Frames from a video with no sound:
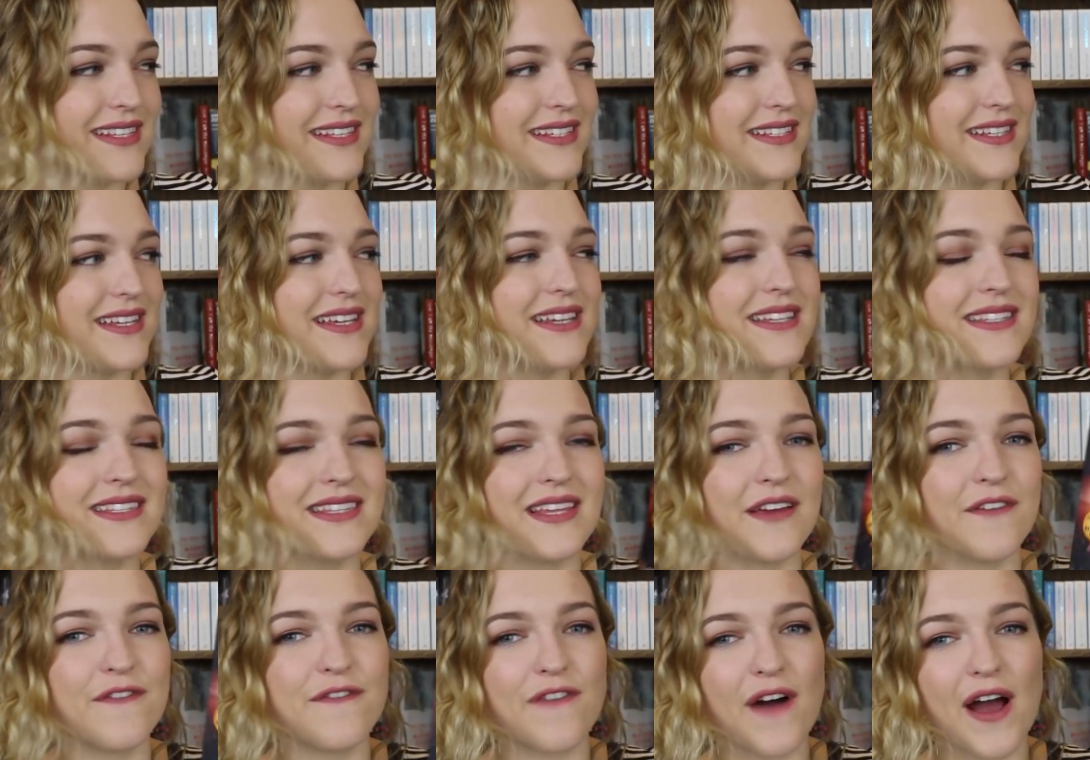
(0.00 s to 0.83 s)
This is
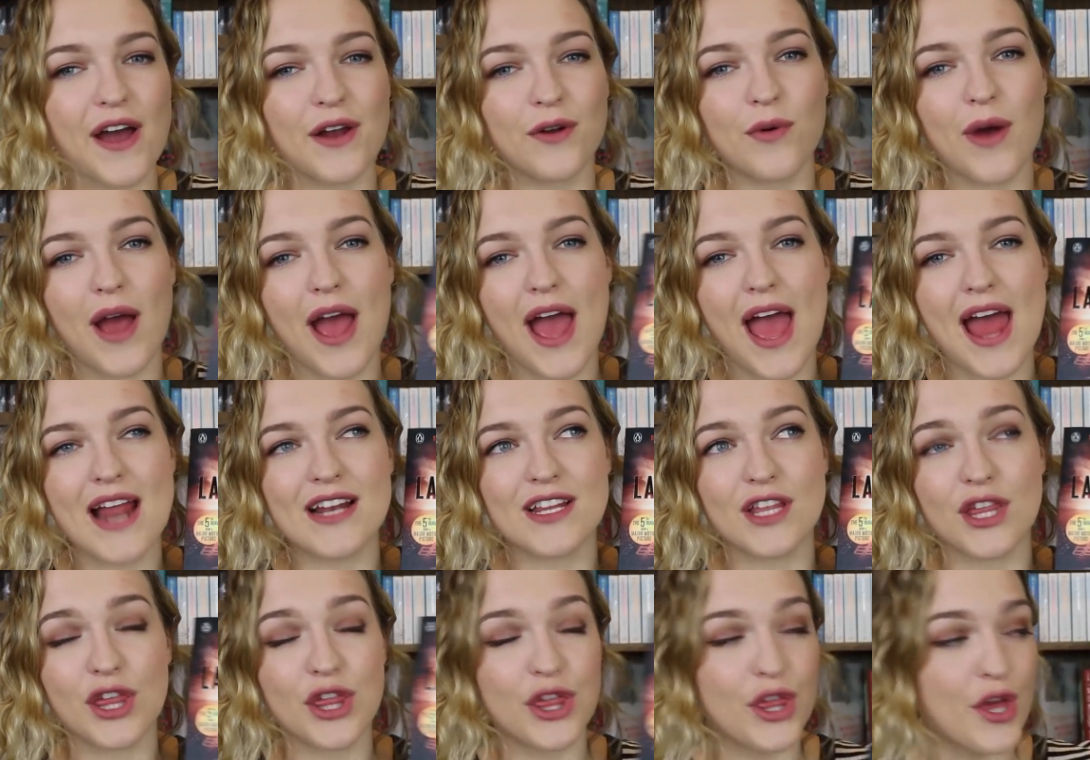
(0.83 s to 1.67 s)
the final
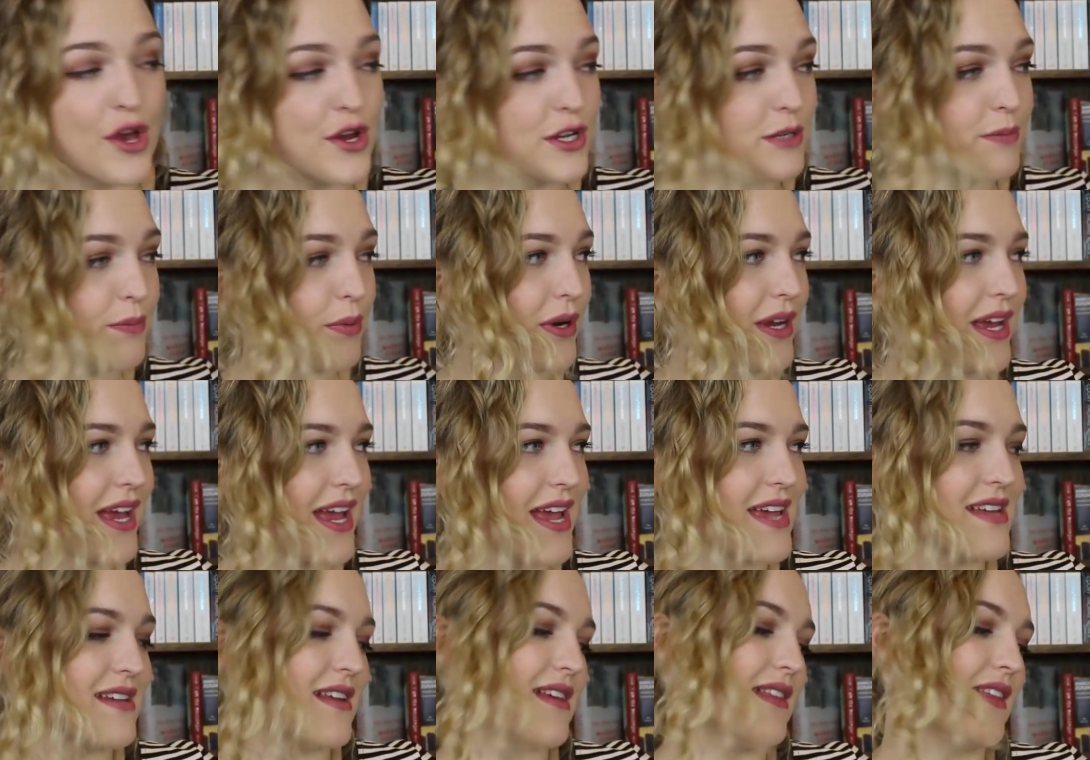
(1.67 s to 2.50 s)
and third book
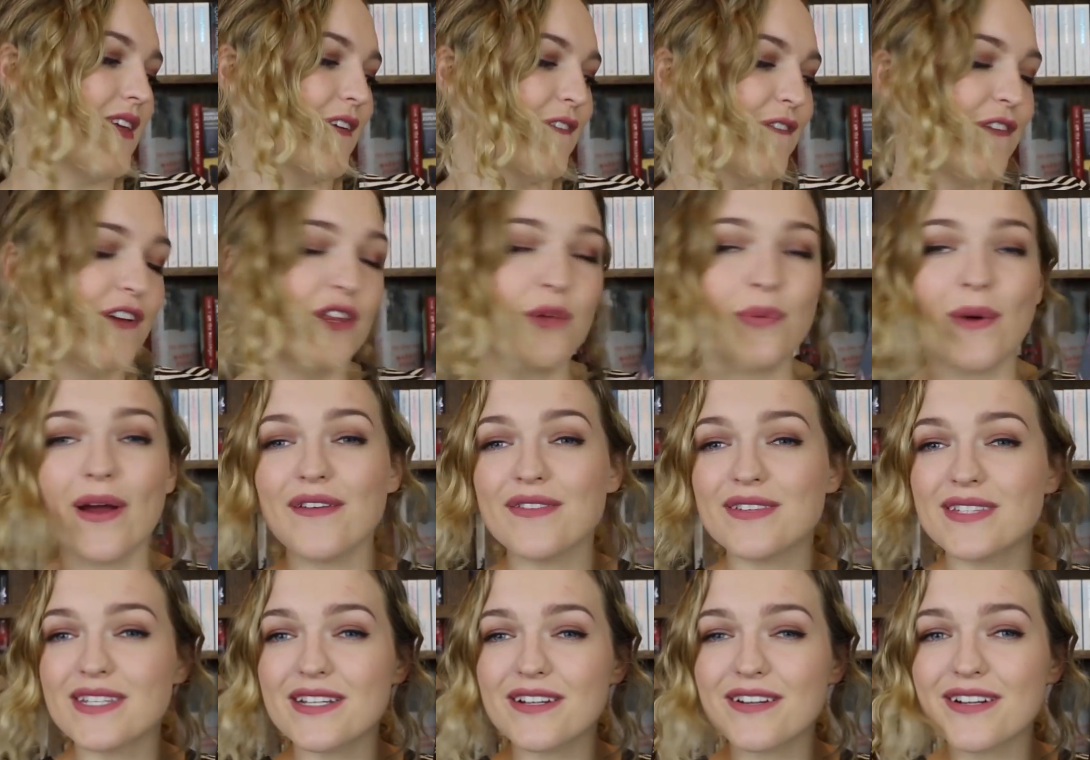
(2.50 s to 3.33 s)
in the Fifth
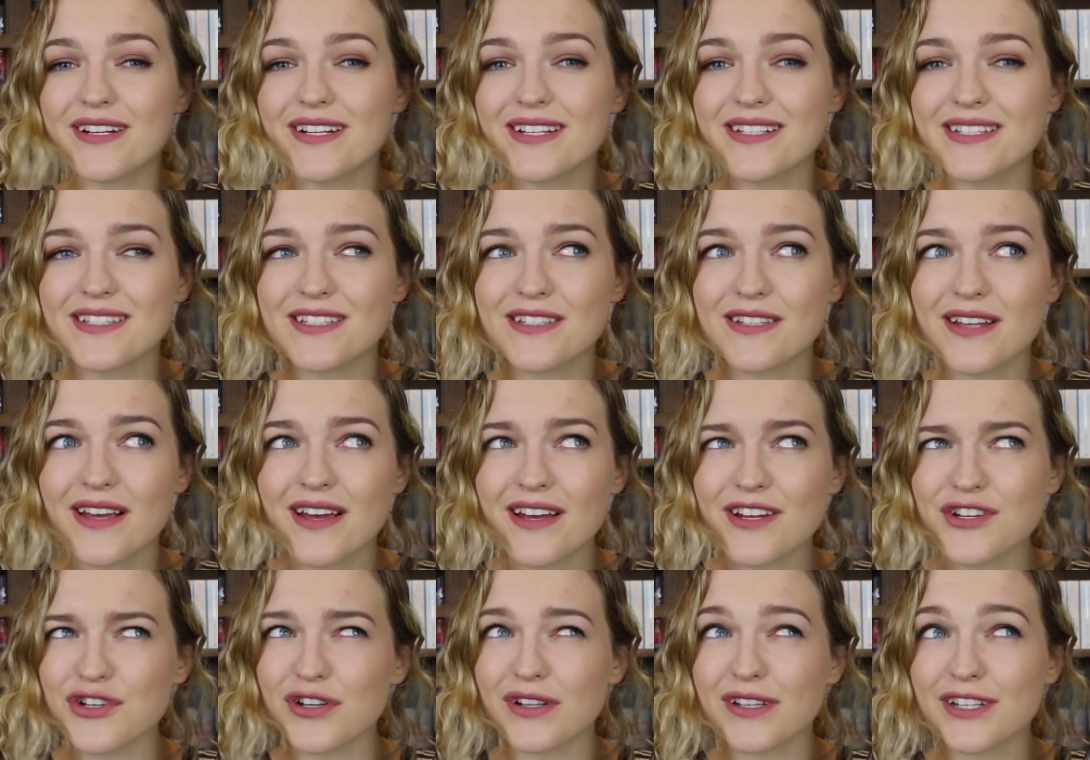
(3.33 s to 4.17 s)
Wave series
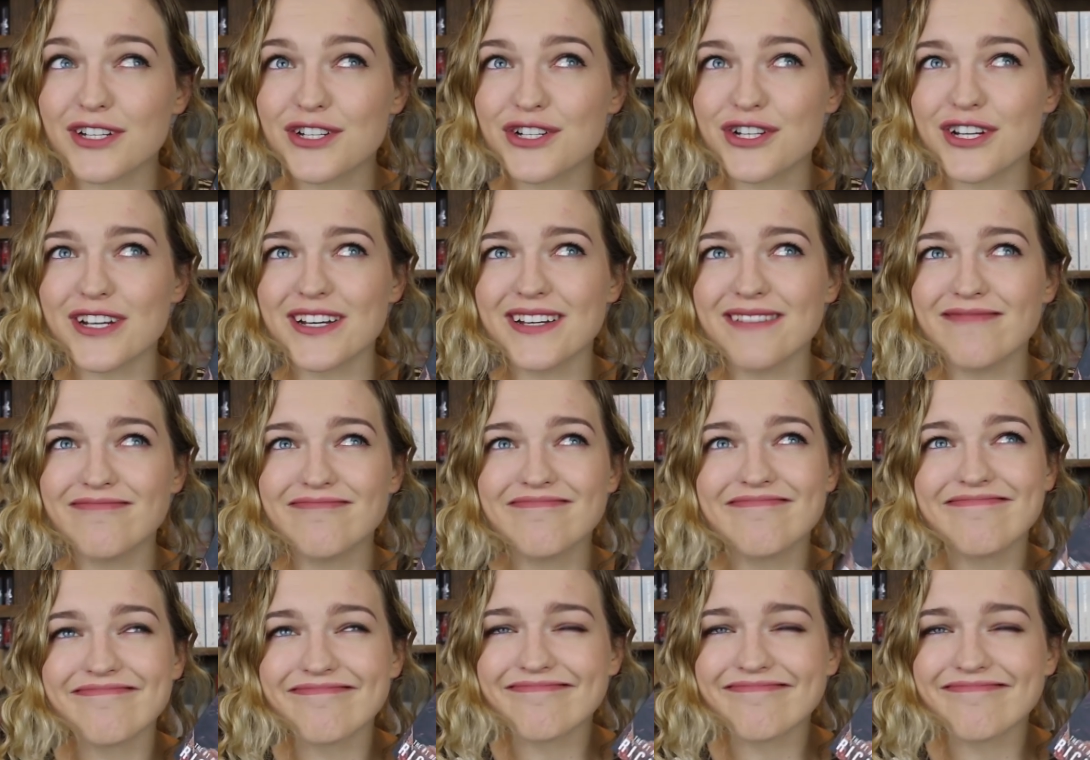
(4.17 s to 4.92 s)
trilogy.